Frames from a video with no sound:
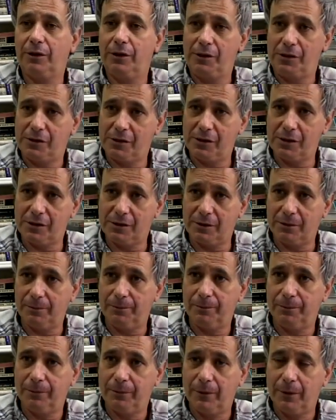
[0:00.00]
and
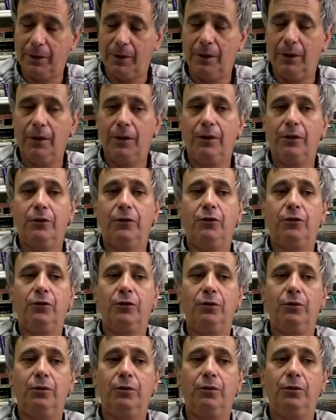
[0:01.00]
system
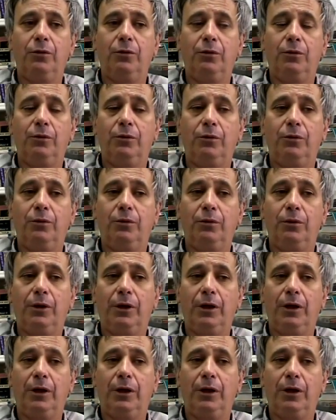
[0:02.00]
to